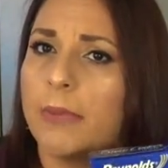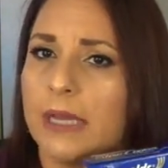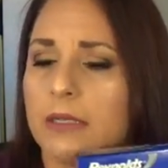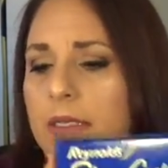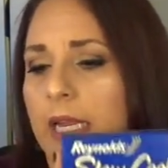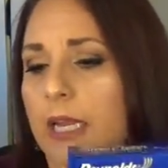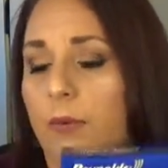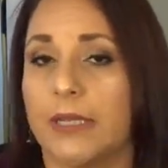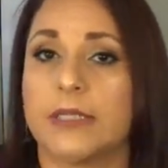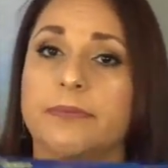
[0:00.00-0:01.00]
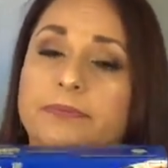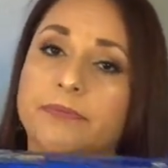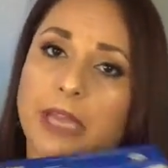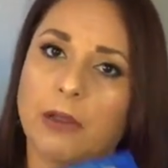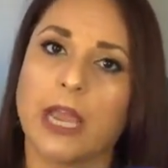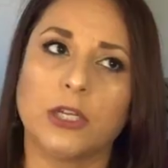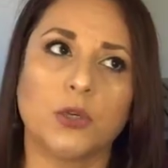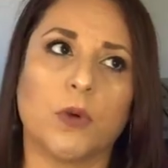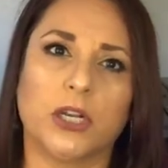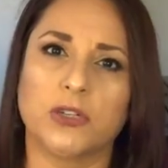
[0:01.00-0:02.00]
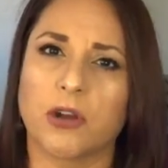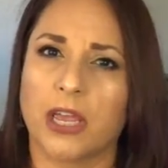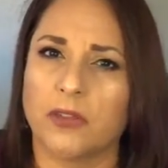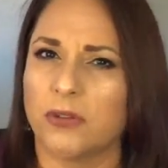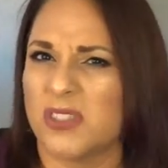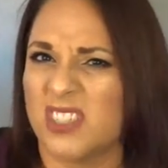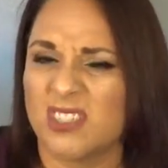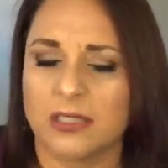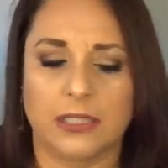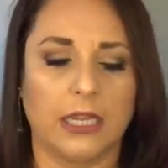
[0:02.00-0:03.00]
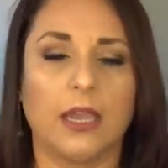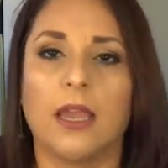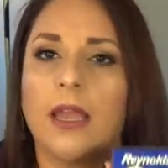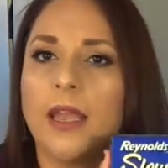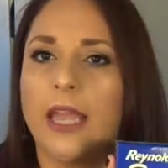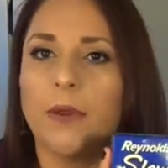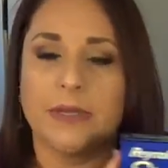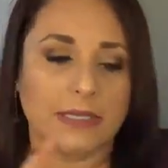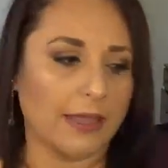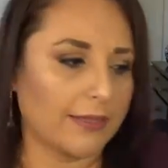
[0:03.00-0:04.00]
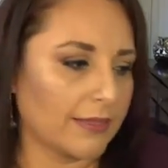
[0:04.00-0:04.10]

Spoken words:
But anyways, I do want to try those just to see. Anyways,